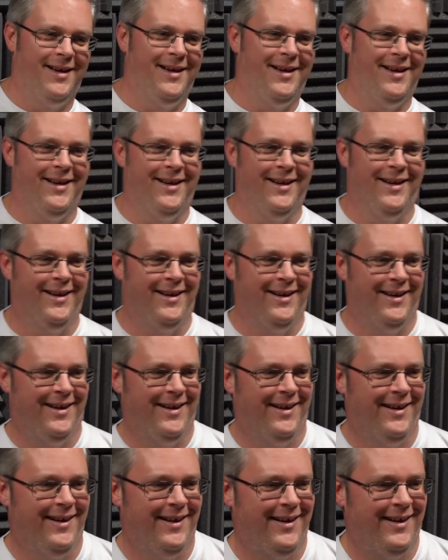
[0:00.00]

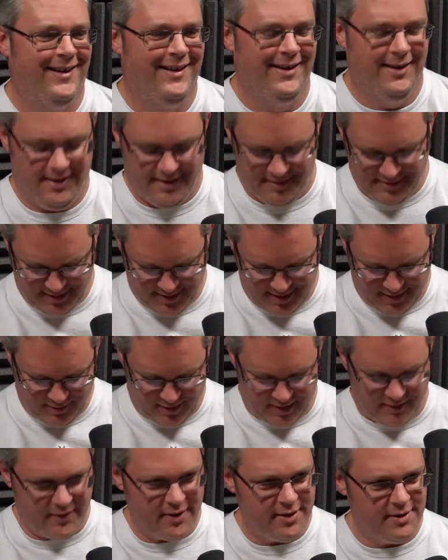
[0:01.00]
That was a good
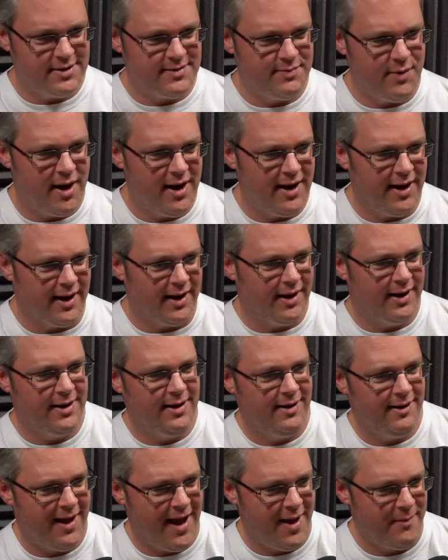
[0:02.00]
one of you. You're smiling.
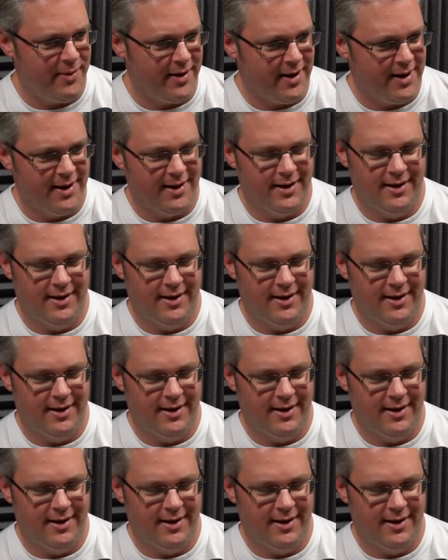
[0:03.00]
You look happy.